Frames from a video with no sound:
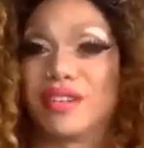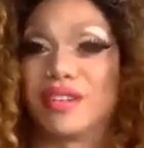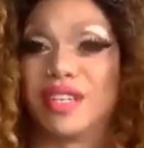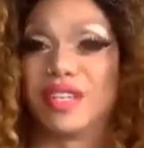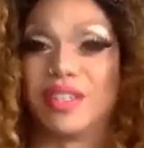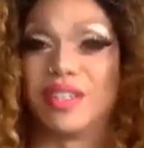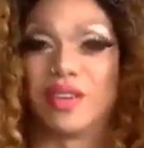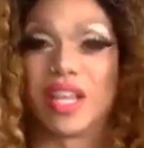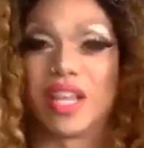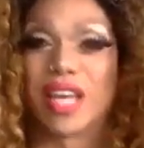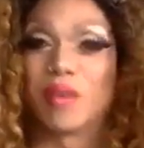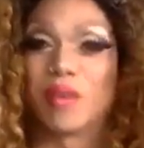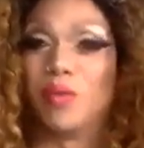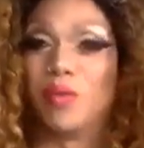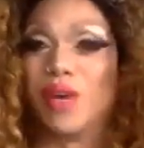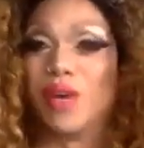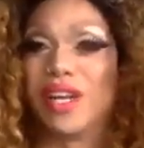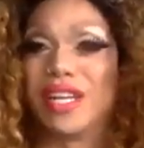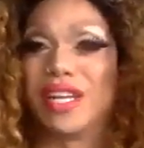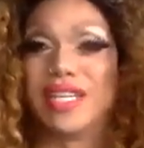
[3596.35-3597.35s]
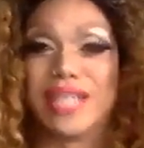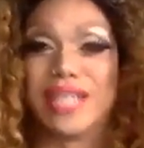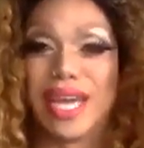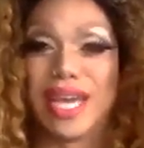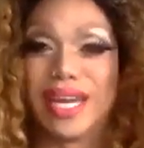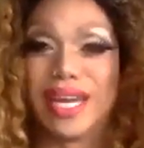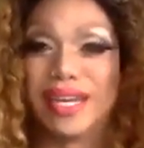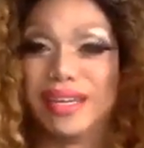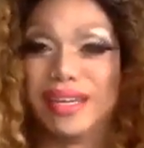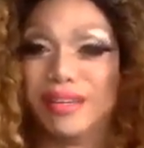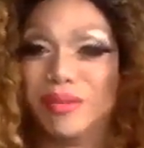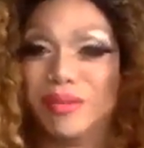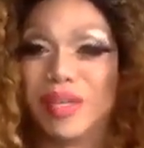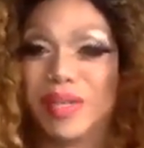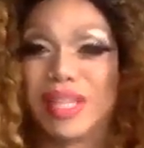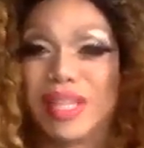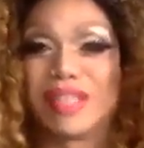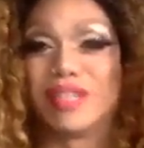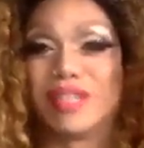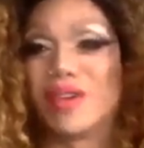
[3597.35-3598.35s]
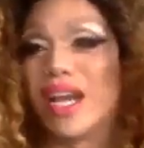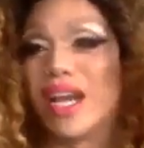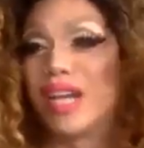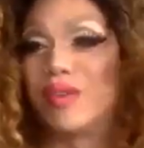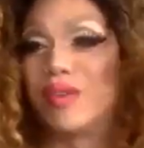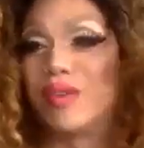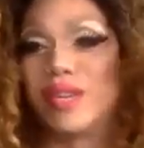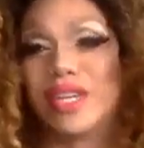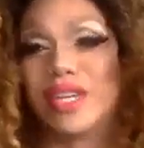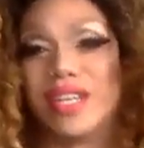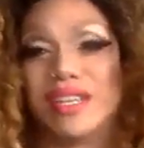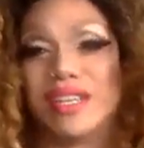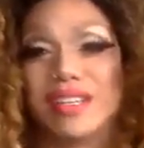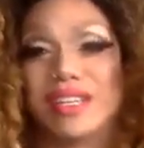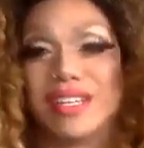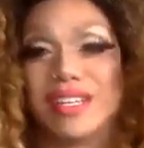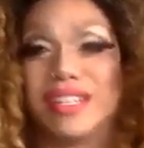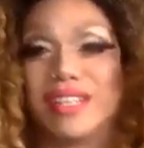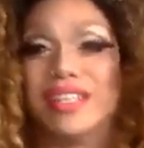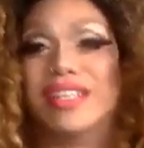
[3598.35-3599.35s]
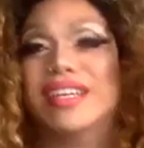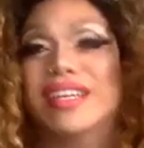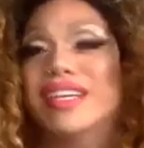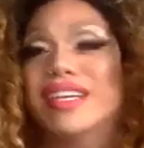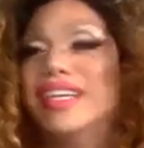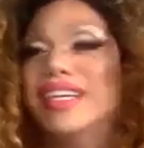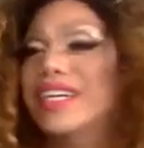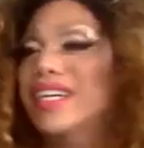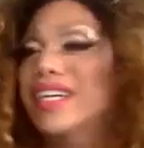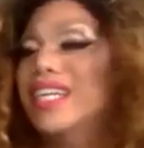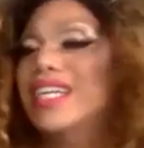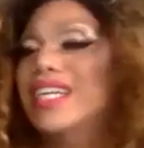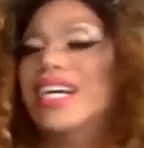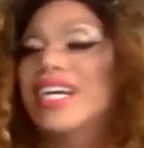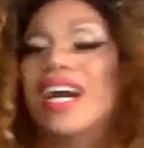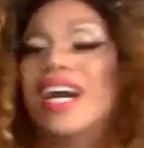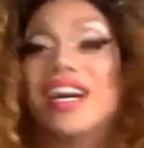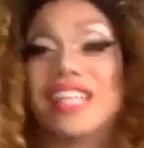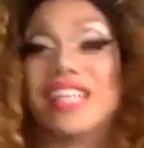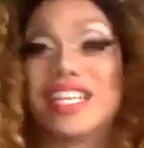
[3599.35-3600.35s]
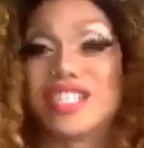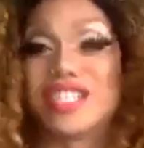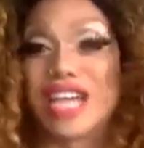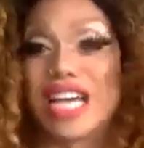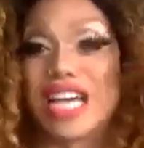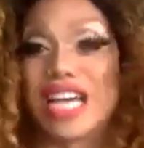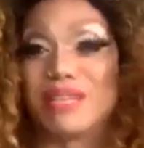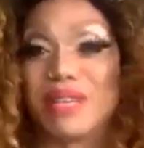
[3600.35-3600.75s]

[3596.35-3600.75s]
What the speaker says: and you like won a date with the drag queen and all that jazz.